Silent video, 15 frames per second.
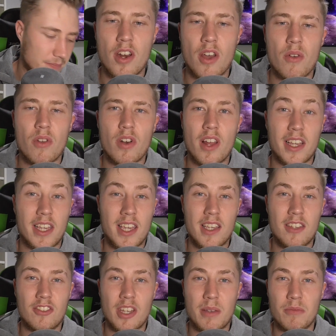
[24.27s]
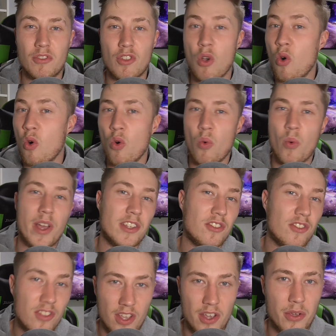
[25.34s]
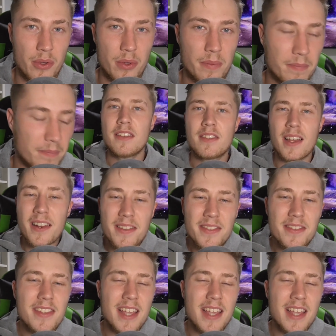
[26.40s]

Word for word: You know, like he seems to always do. Dillon